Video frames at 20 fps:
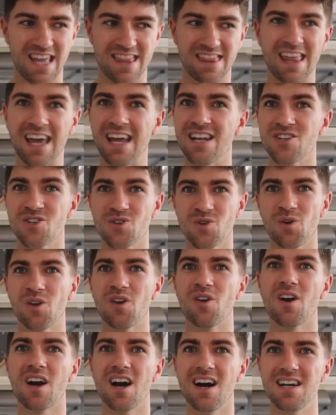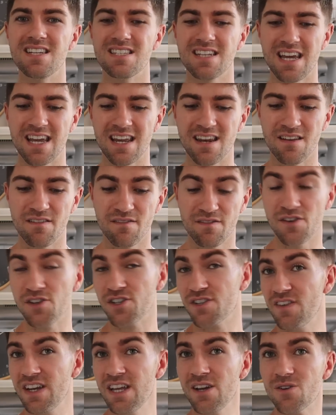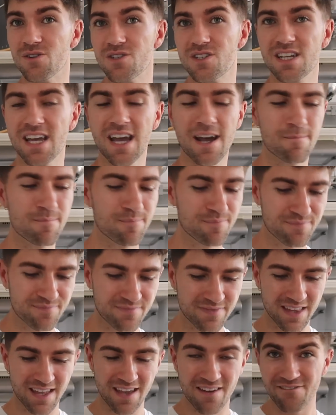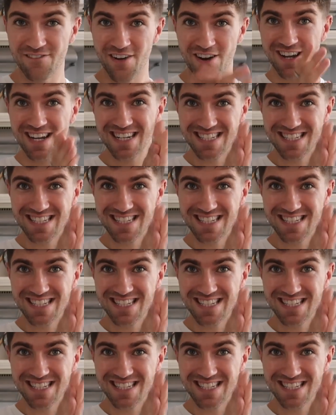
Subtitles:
and then show you guys in future videos. Yeah, very